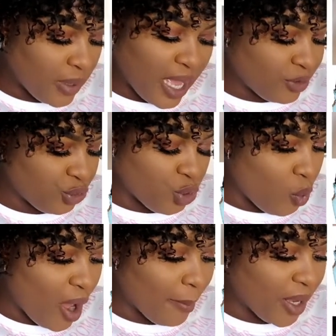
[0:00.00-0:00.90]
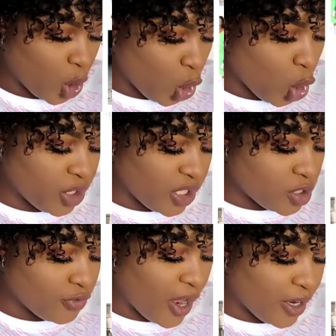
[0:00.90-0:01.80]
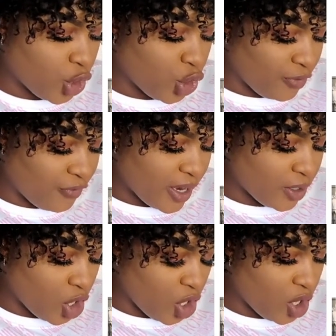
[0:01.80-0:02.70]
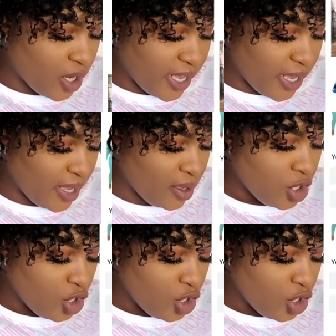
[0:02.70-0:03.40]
I don't know why, but clothing, to find a good vendor here,